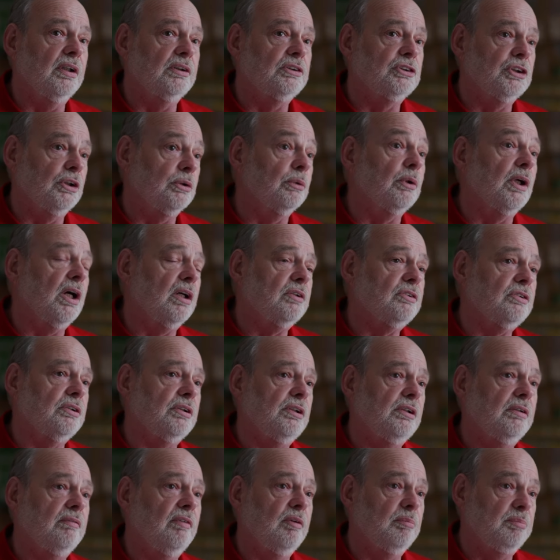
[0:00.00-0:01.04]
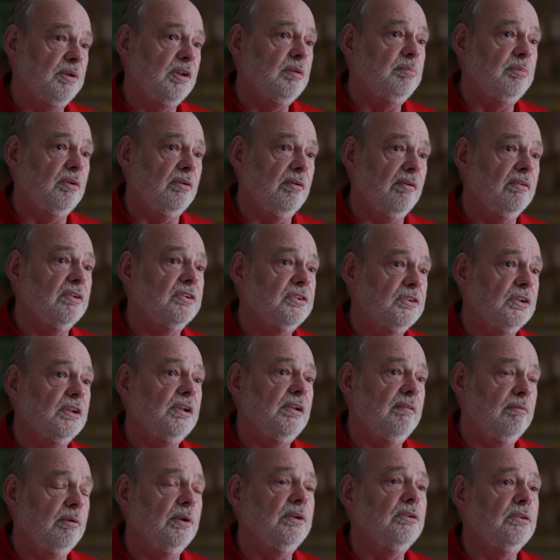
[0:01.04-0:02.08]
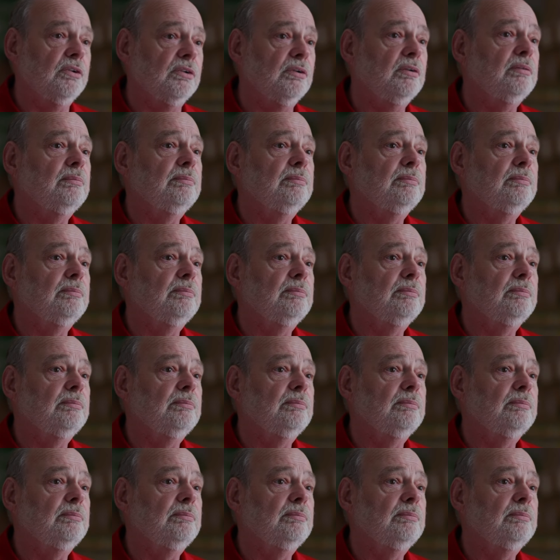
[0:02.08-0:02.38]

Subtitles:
generosity of the people of the city of Windsor.